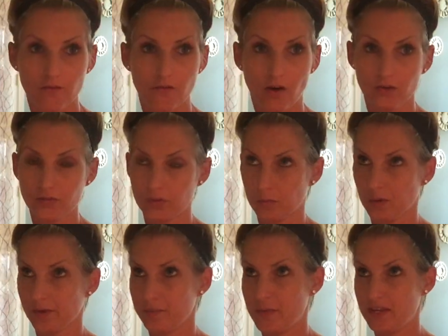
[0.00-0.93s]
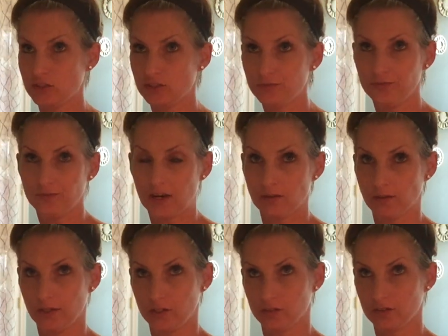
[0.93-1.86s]
vulnerable, made you felt
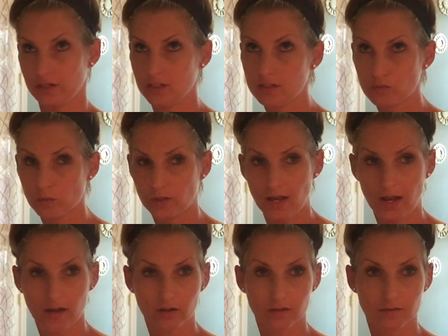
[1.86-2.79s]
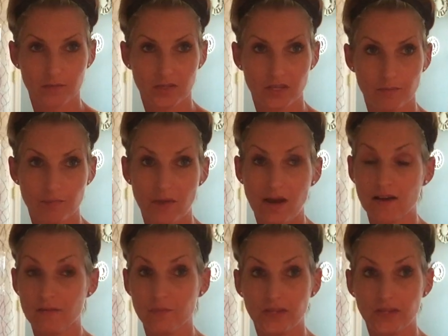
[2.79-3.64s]
like your needs were not being met,